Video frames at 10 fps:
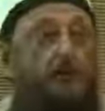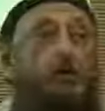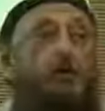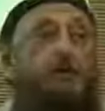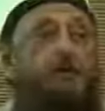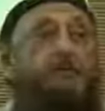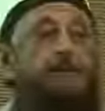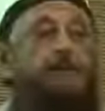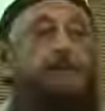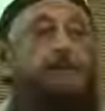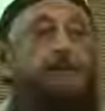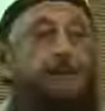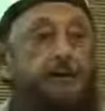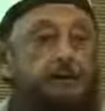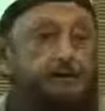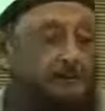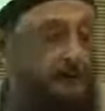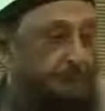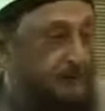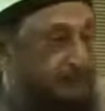The order is given to the
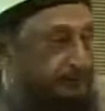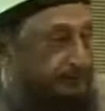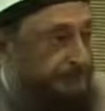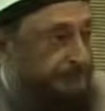angels.